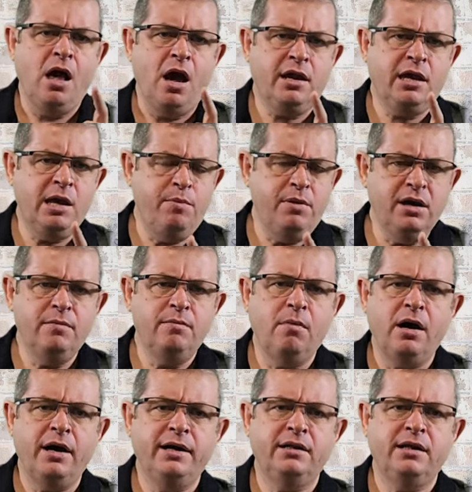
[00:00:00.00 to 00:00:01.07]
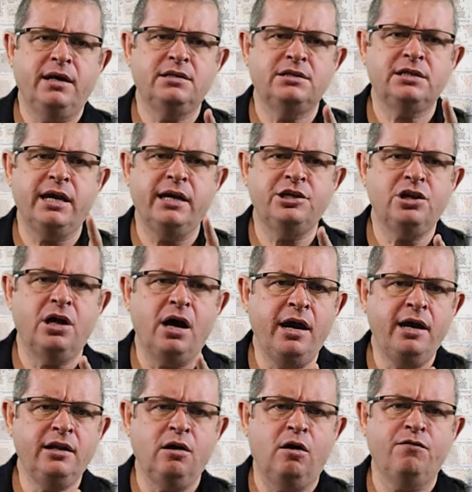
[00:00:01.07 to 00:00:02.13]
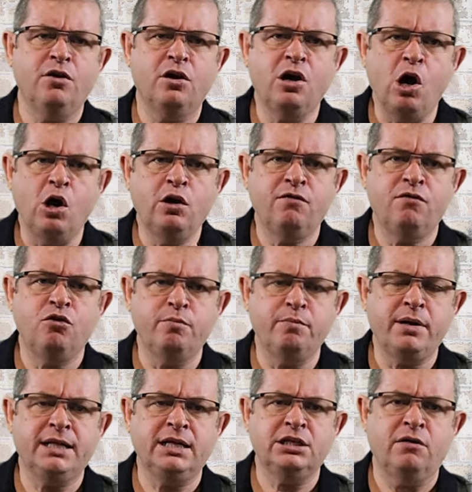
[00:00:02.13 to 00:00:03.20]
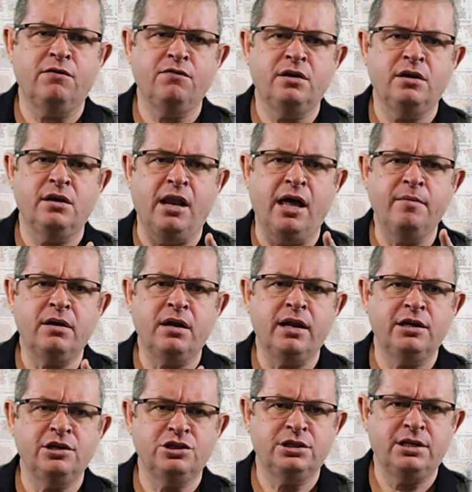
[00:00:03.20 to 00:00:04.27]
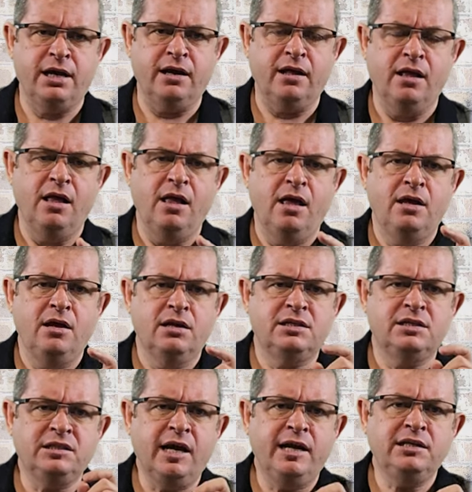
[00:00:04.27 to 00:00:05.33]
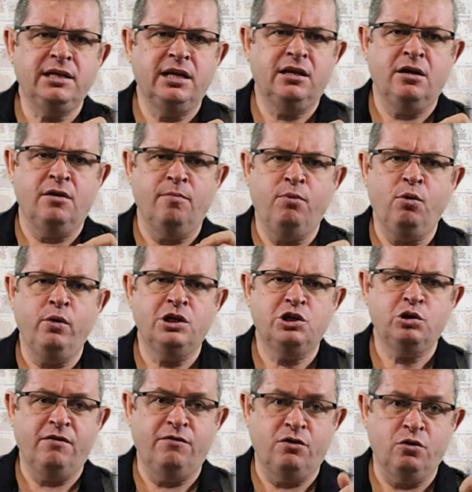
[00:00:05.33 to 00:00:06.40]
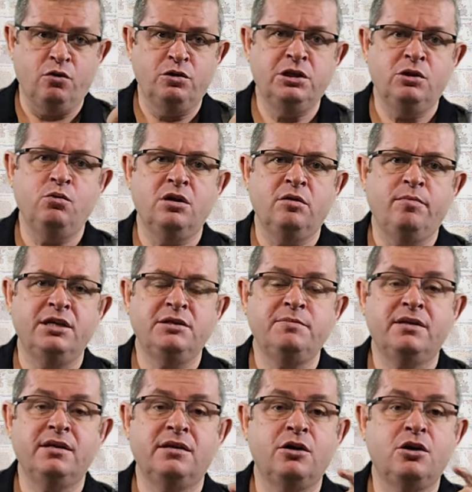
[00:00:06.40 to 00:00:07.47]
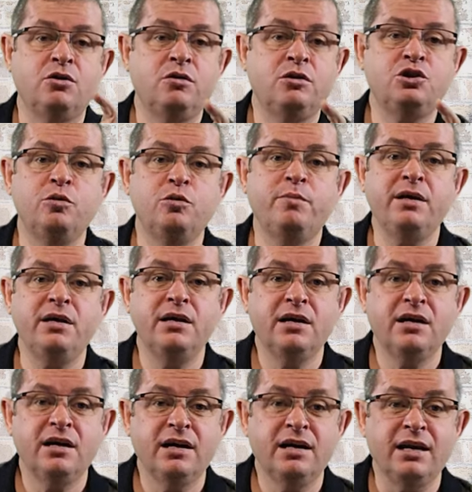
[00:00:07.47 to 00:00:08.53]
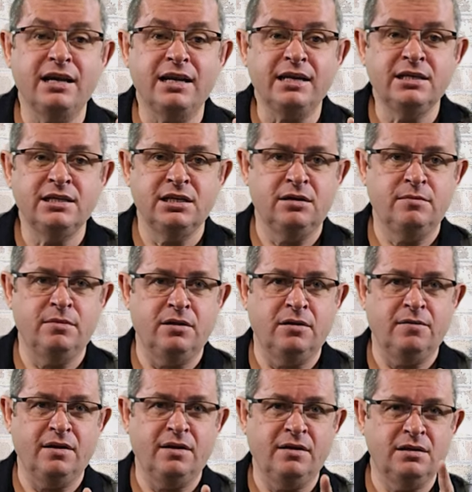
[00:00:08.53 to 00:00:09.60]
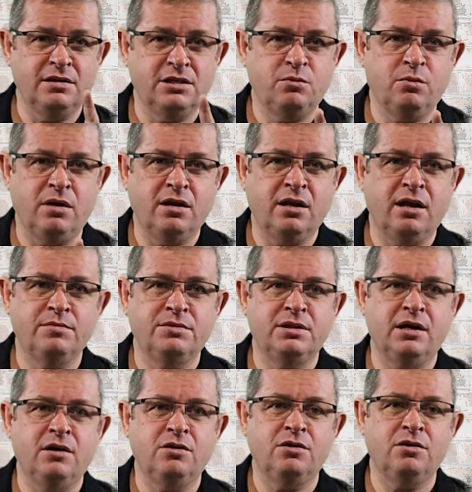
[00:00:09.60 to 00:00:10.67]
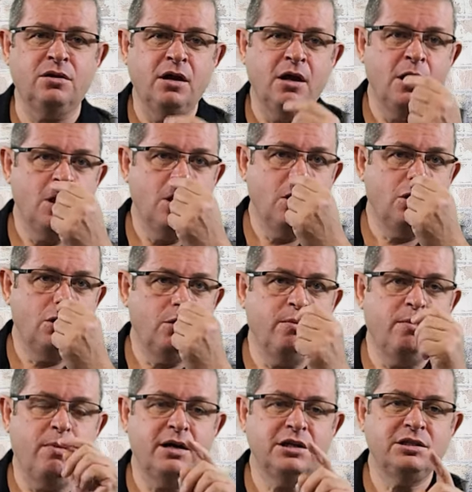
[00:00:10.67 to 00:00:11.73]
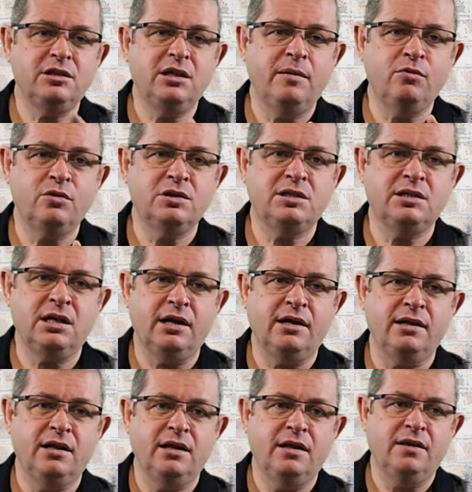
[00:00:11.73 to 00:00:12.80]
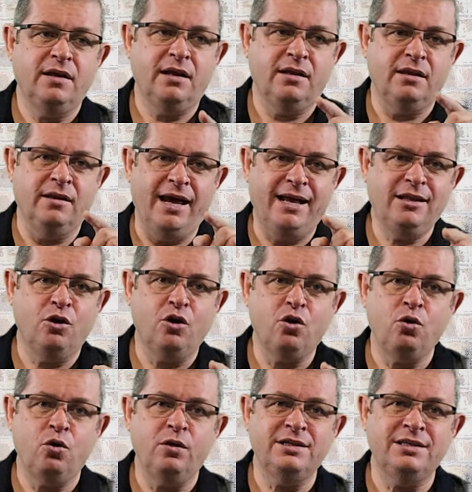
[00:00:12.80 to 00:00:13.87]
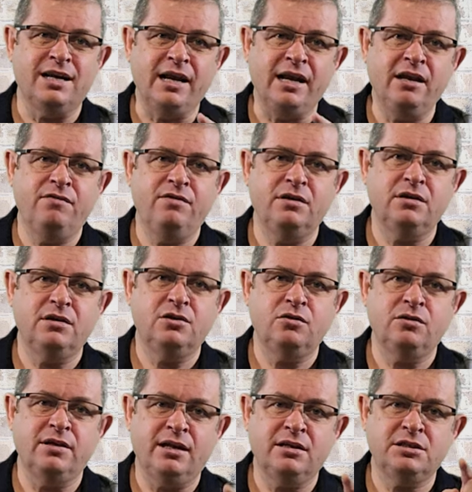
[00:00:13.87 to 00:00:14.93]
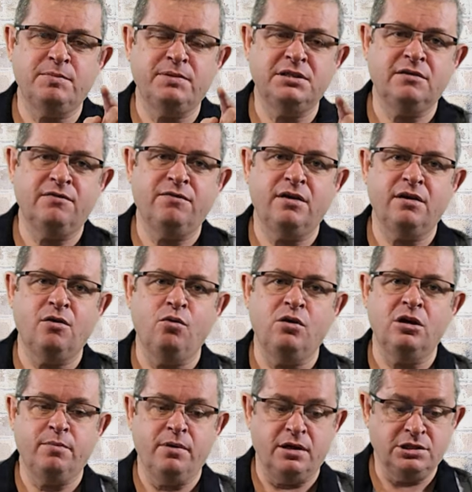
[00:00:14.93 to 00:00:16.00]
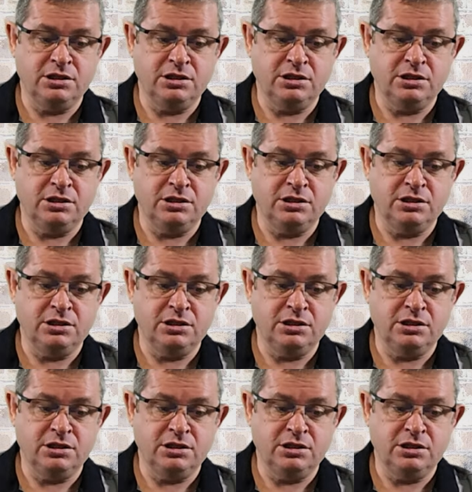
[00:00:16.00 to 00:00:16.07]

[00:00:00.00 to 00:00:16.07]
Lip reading: Keeping in mind that Schedule 8 of the Code of Good Practice of the Labor Relations Act states that an employer should have rules in the workplace, but that the rules be reasonable. And this is what it comes down to. You must demonstrate that that rule is relevant to that specific workplace.